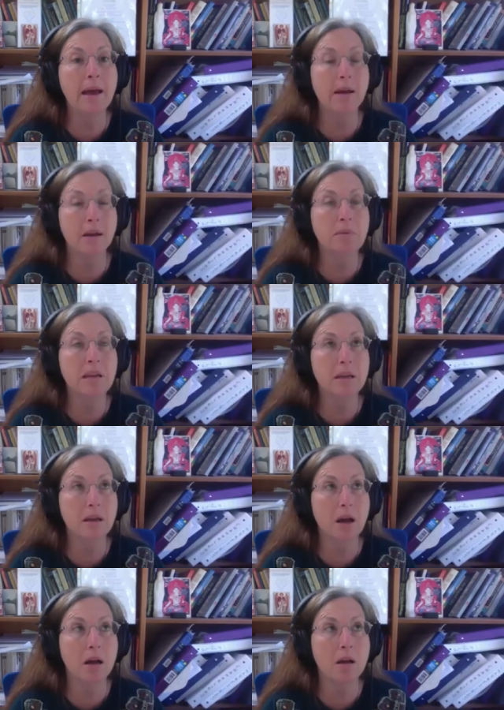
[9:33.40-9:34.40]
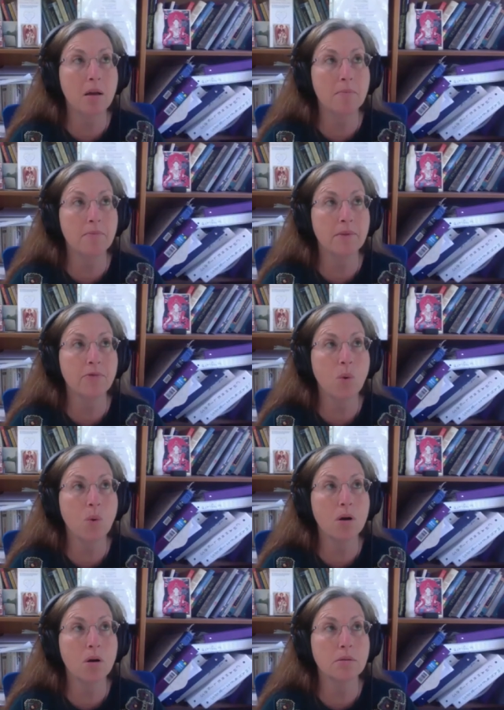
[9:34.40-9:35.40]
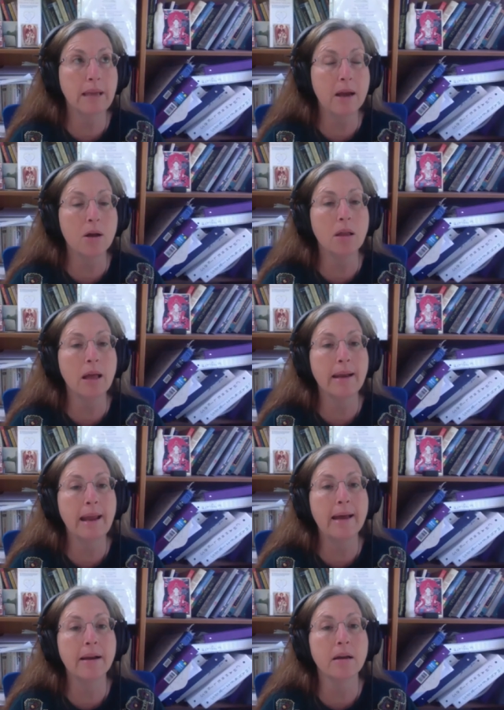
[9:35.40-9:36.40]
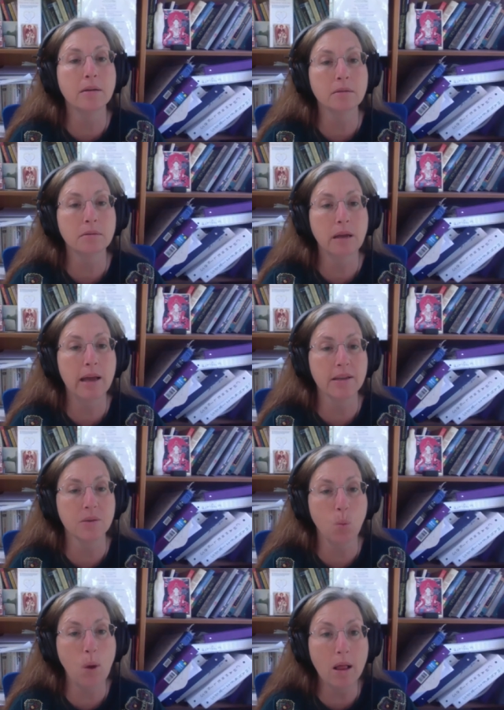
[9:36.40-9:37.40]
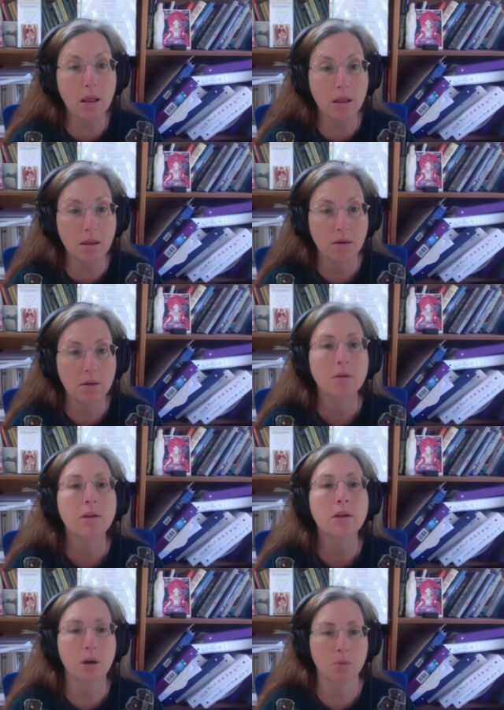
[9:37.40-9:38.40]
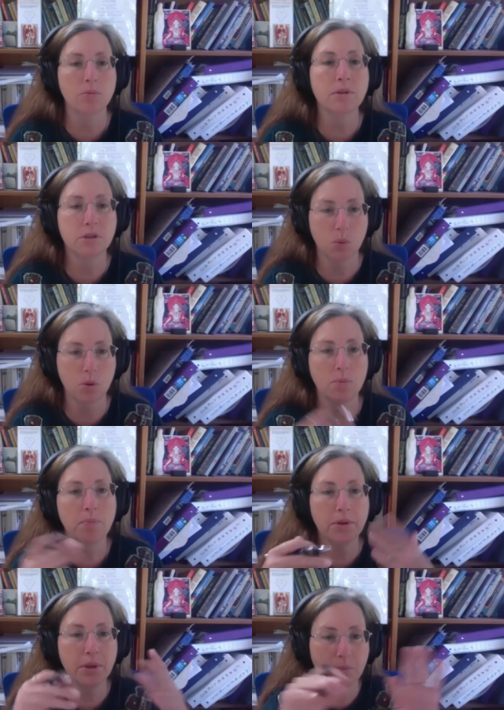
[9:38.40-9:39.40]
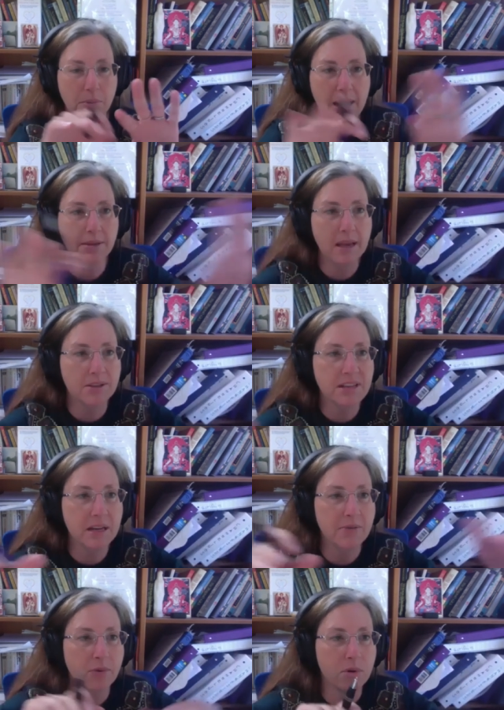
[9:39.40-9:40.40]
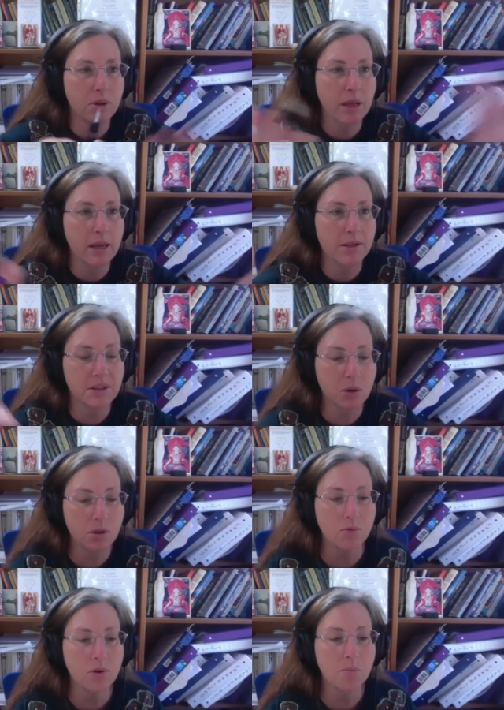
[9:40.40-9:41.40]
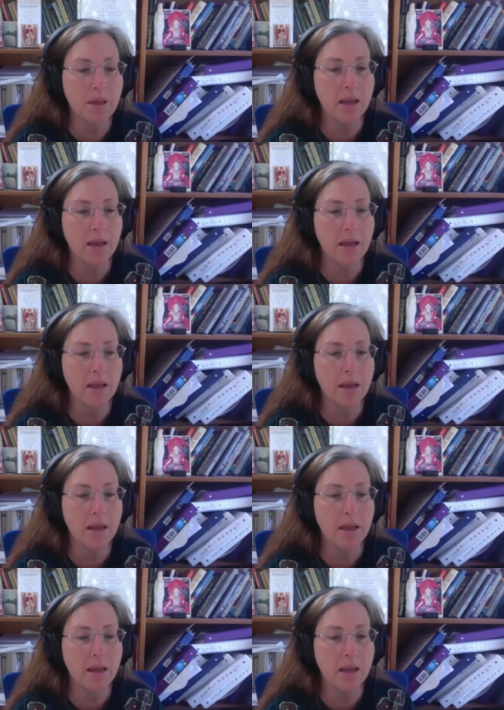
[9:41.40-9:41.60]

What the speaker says: can be for Gail and Anna as well, so we'll plant that seed for the ladies hearing the replay.